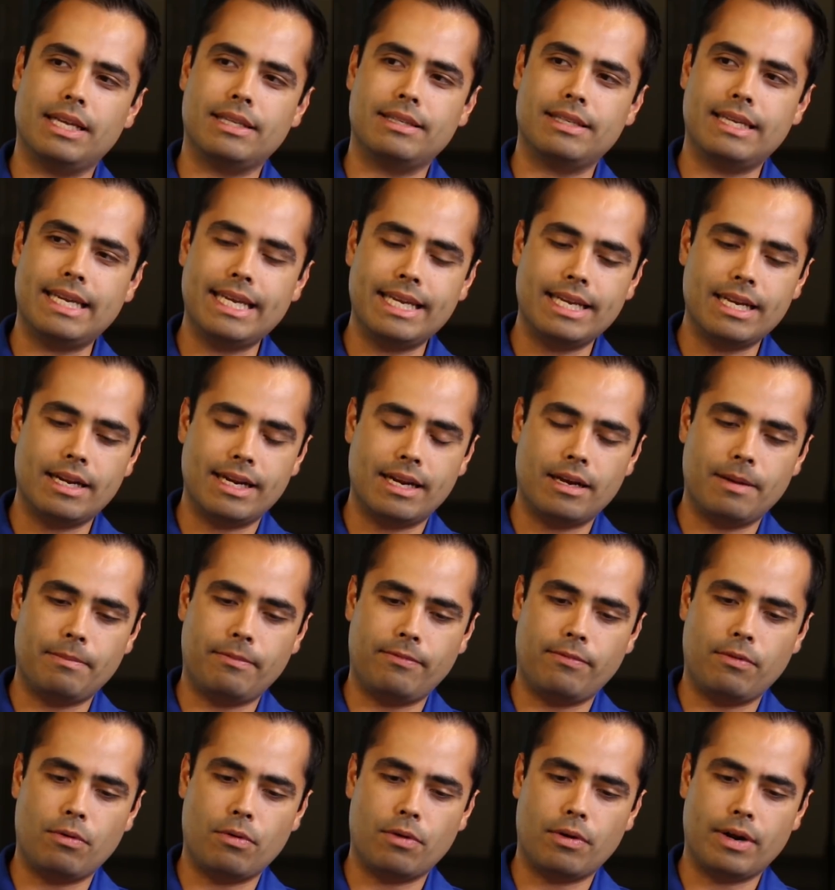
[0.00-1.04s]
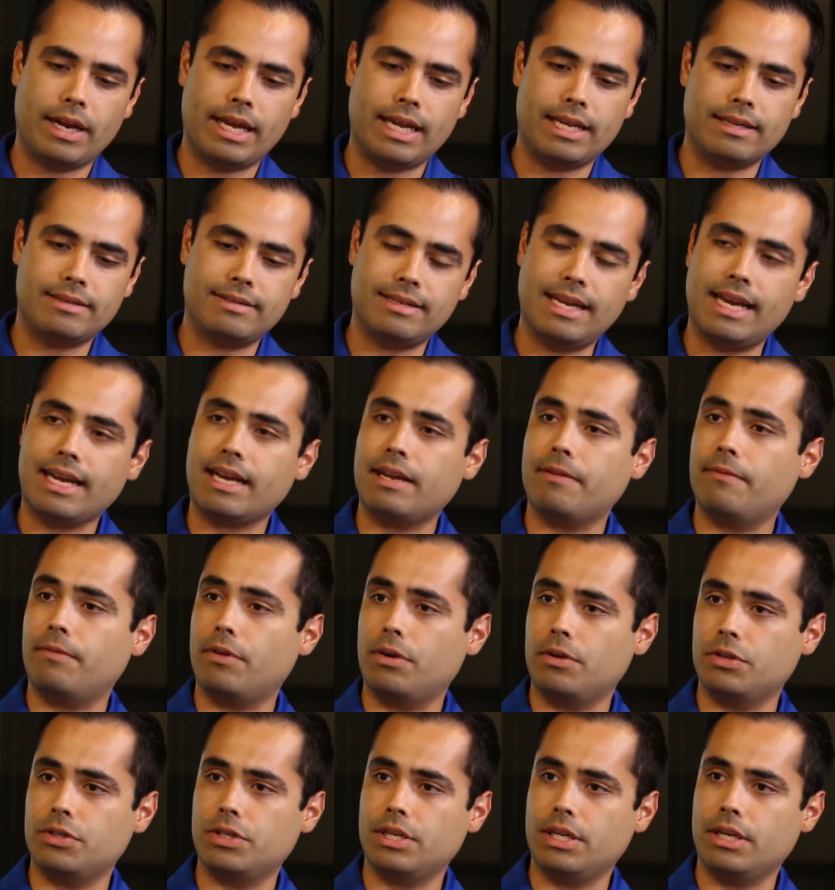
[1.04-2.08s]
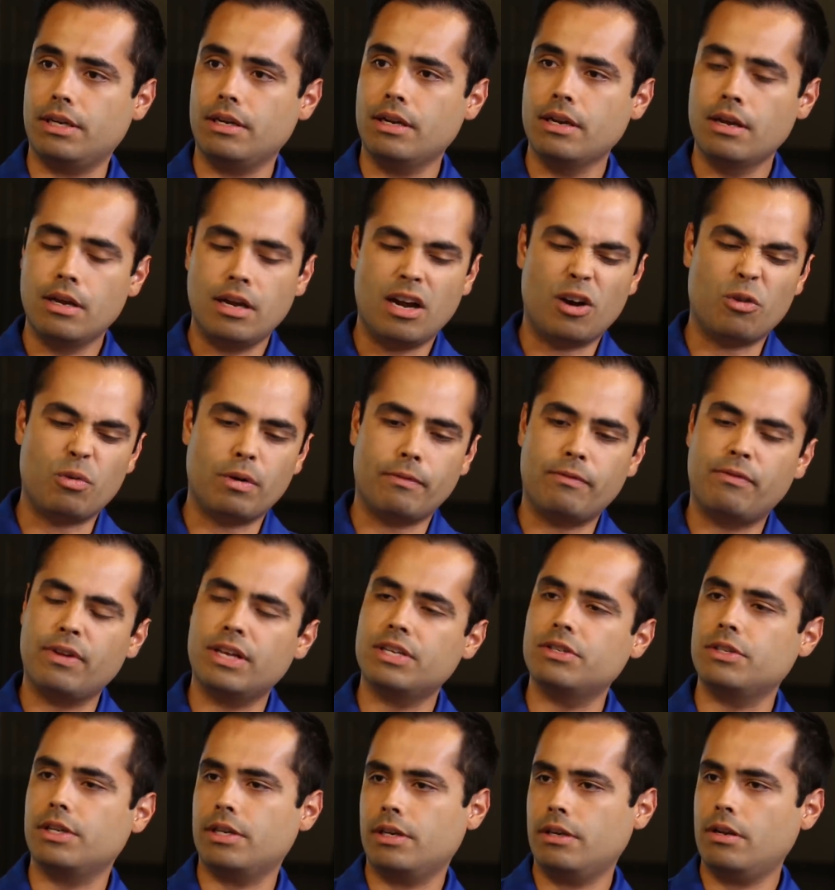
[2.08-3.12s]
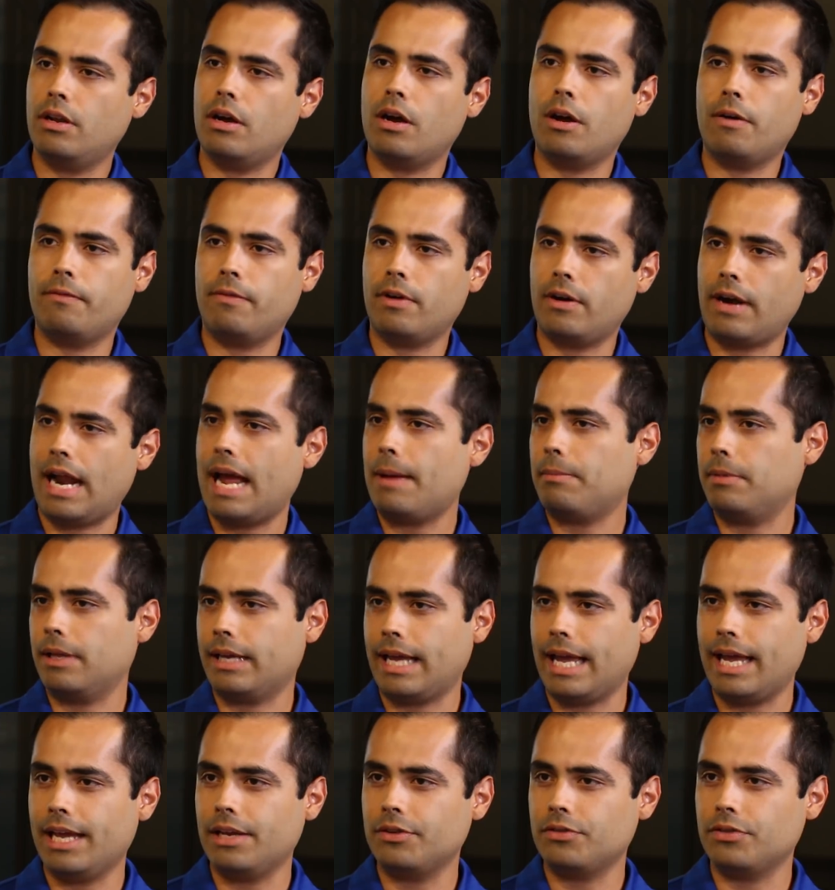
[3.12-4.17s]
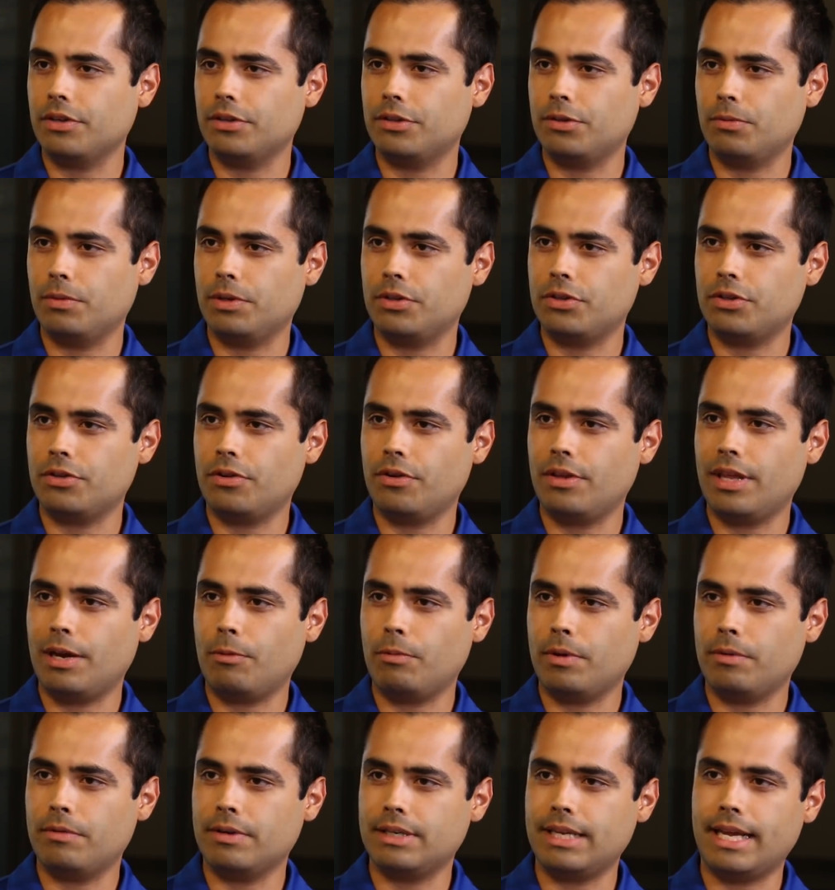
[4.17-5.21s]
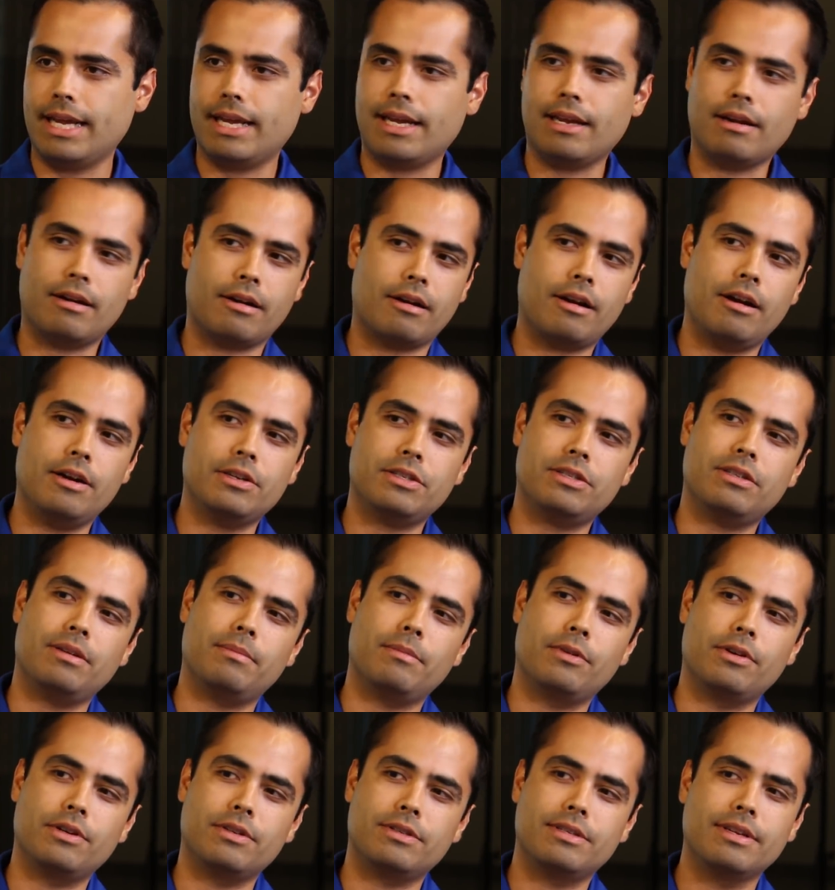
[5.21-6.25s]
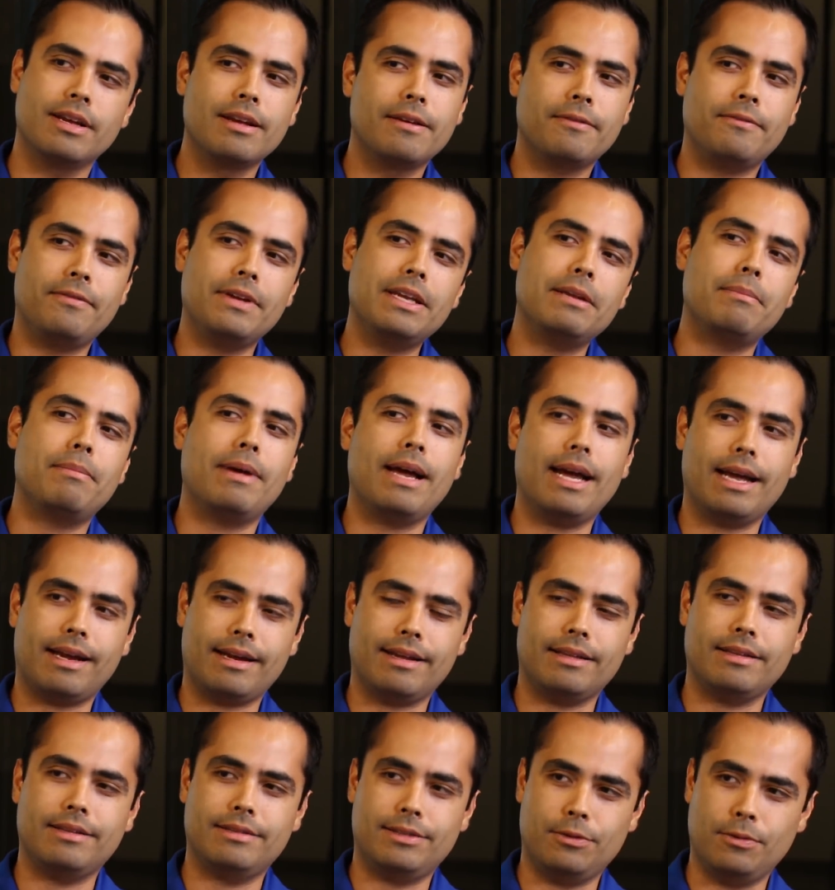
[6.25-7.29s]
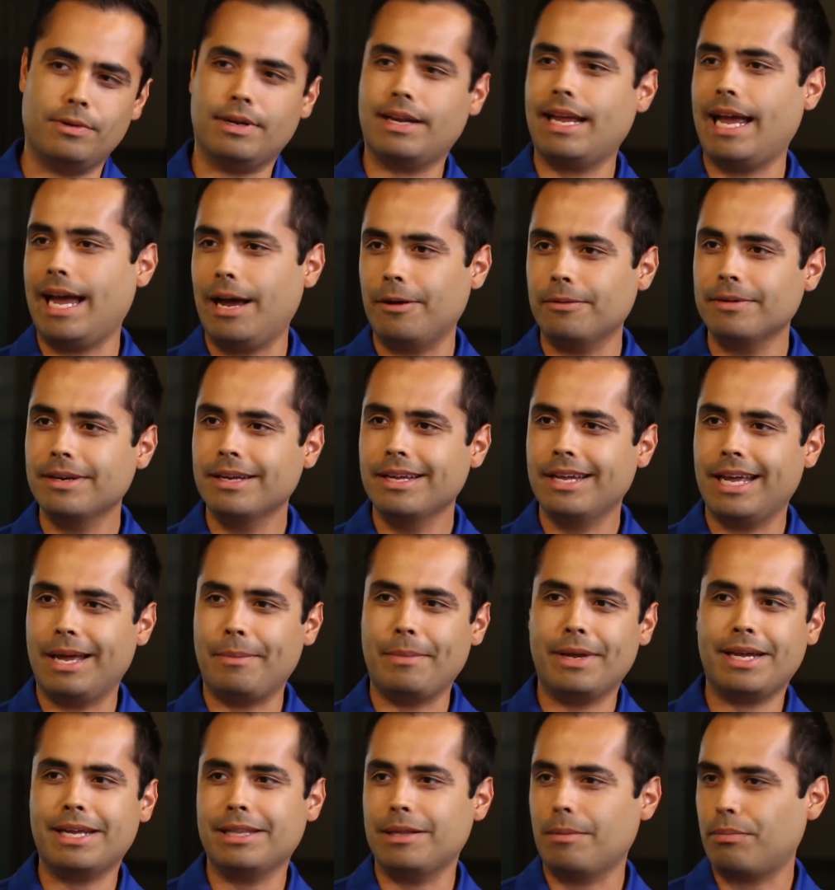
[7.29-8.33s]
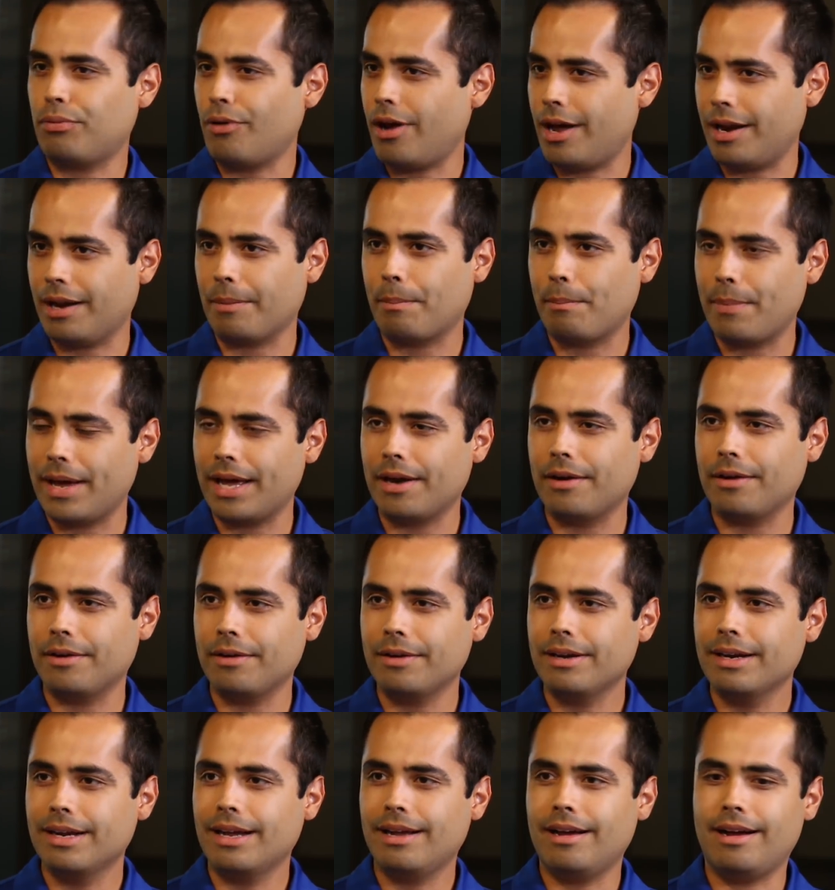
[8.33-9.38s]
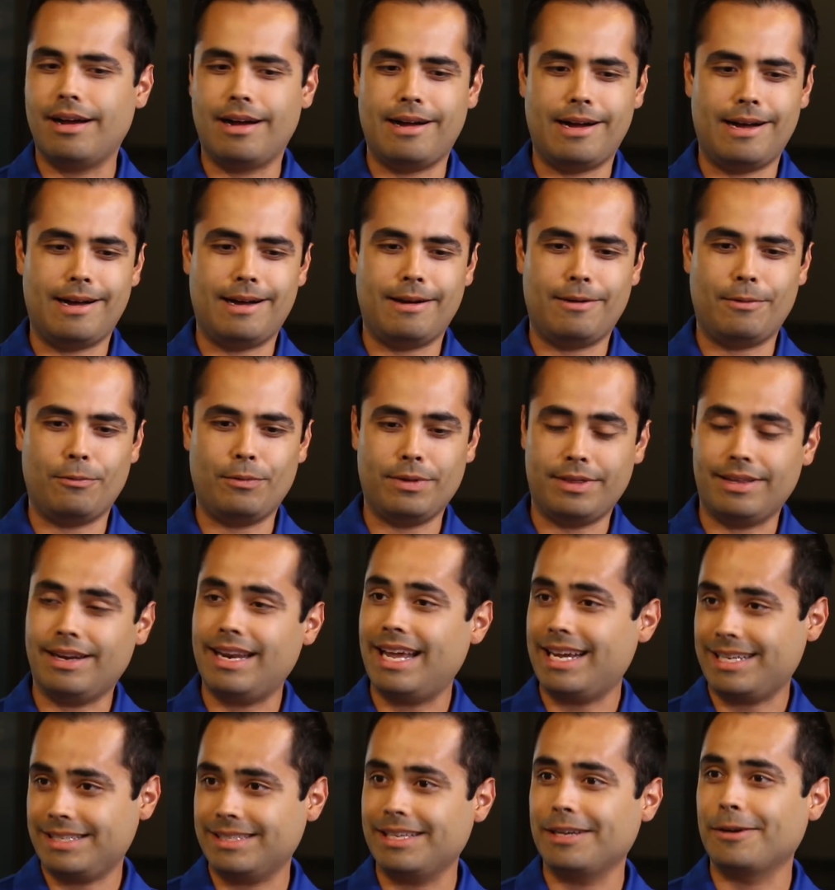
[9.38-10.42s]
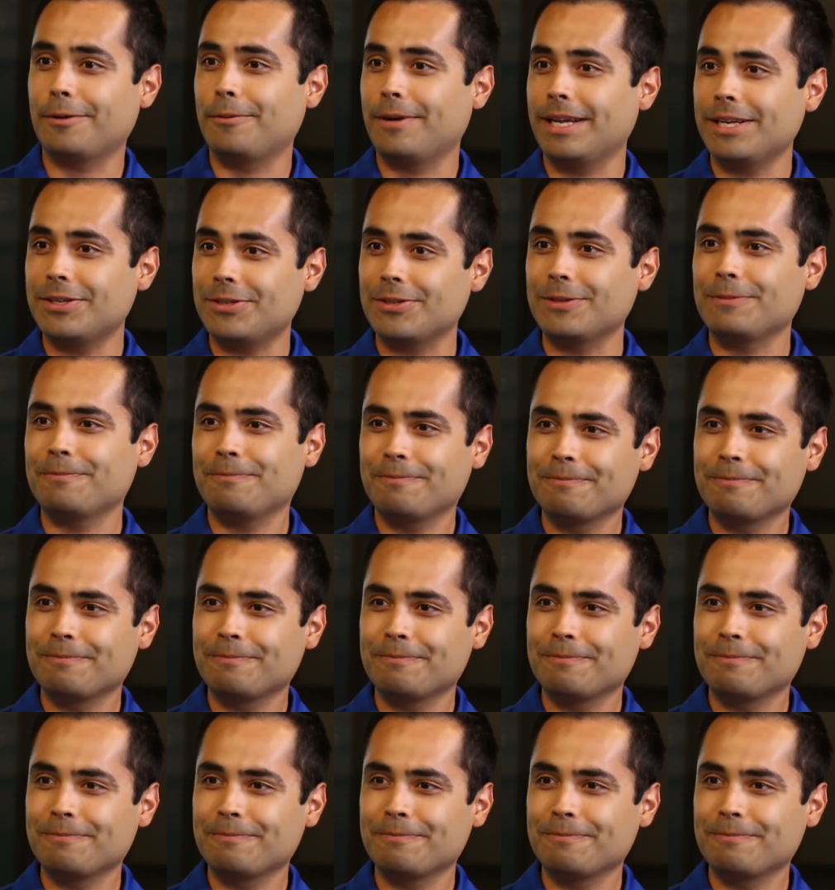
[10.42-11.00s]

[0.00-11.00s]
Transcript: it teed it up for a second version, a revision of our application to ensure that we were taking our customers' feedback into account and making the product better with the next iteration.